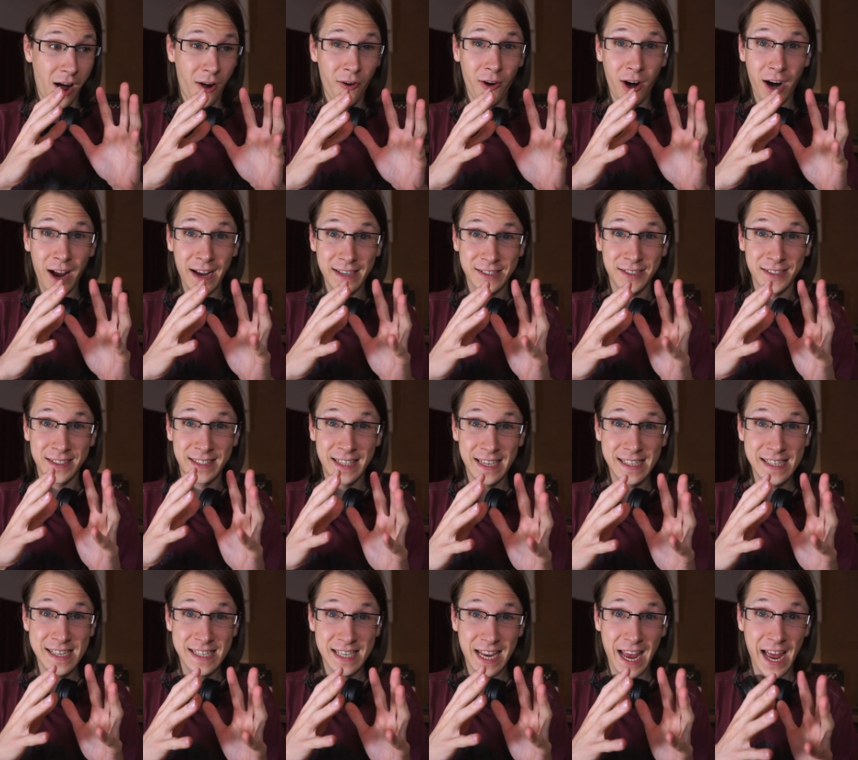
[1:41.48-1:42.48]
Alright, so
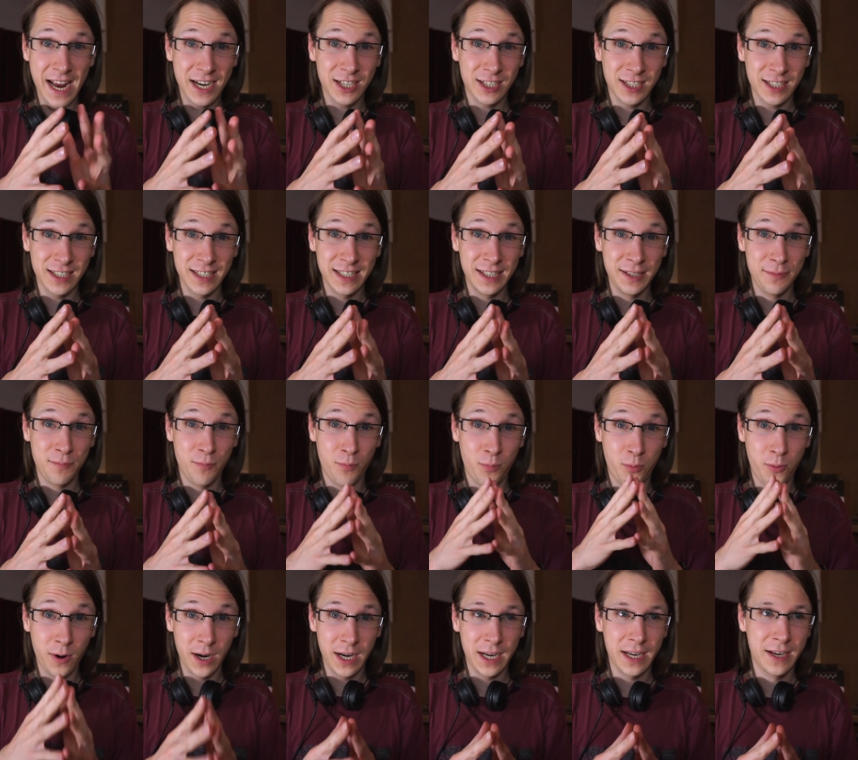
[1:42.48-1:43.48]
this is actually
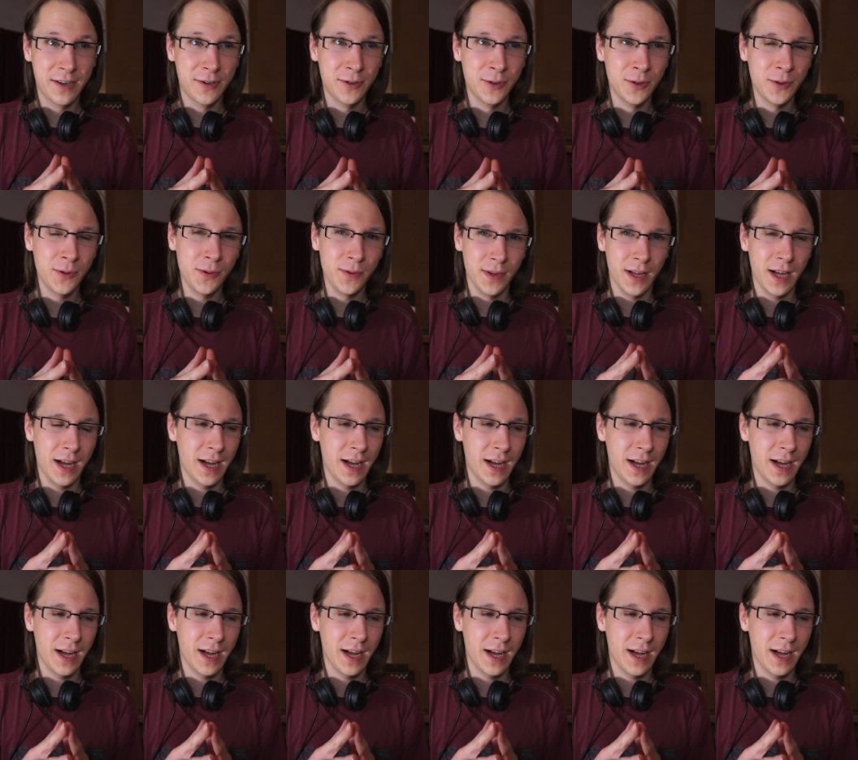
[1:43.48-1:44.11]
pretty cool.